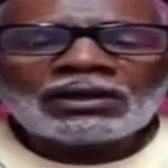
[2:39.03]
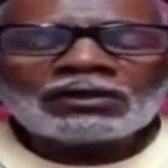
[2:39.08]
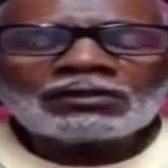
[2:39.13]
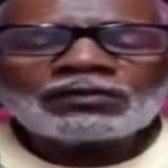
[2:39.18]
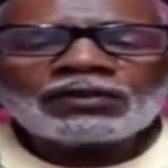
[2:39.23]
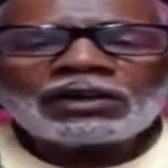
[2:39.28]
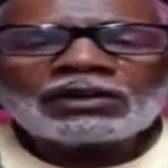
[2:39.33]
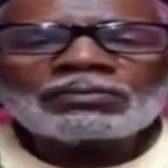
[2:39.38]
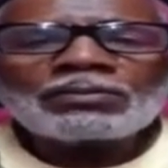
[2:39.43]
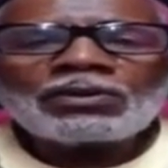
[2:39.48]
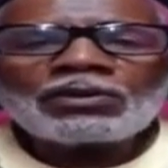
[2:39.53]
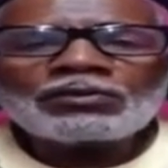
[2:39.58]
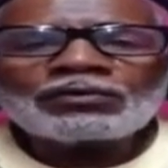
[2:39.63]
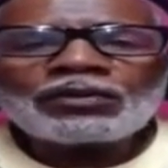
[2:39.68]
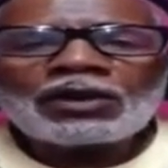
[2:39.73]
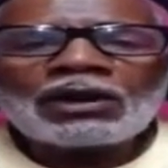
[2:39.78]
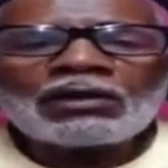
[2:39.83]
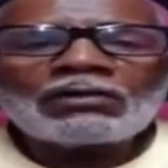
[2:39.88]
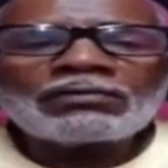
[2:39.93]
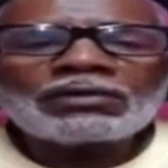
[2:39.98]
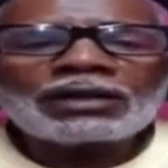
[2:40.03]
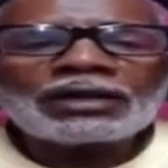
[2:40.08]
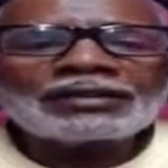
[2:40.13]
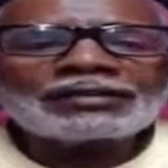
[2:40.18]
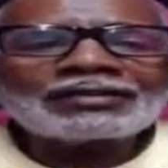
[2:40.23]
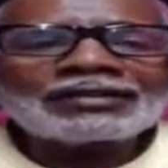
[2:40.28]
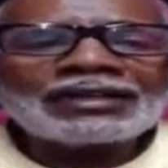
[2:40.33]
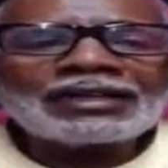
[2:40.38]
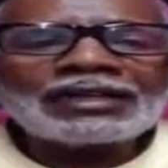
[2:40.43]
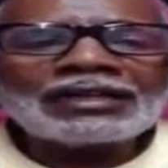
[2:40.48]
It's very profound what
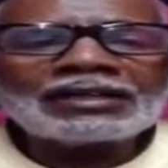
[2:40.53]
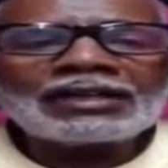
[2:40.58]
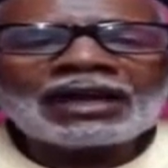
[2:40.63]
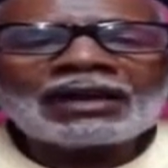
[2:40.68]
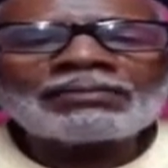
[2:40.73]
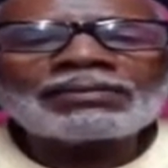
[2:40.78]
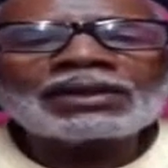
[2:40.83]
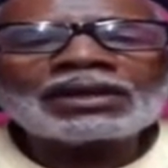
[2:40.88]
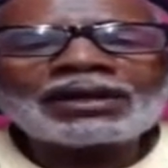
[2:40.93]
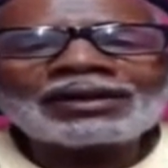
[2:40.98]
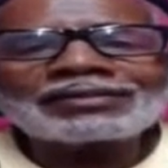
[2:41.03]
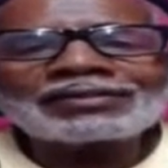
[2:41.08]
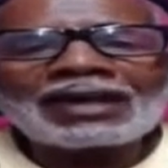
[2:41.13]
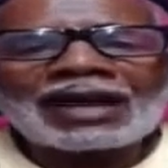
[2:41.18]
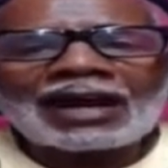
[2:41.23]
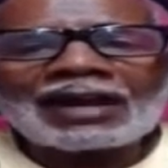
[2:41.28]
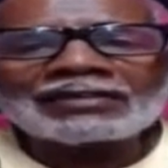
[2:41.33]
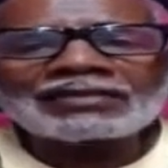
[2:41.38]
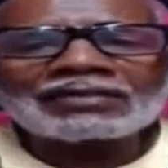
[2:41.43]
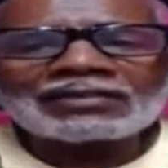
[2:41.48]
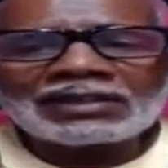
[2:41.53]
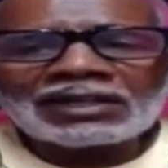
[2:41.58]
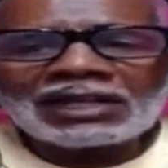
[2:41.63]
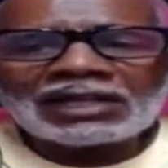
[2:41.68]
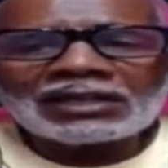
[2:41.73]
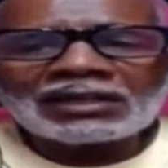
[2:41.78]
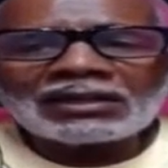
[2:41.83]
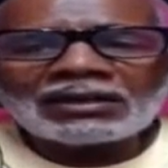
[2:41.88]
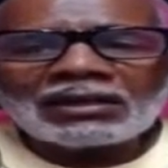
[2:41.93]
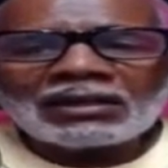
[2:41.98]
I said, not because I
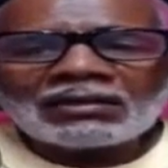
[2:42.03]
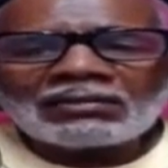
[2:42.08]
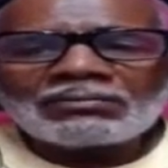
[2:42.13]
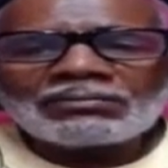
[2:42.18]
said it,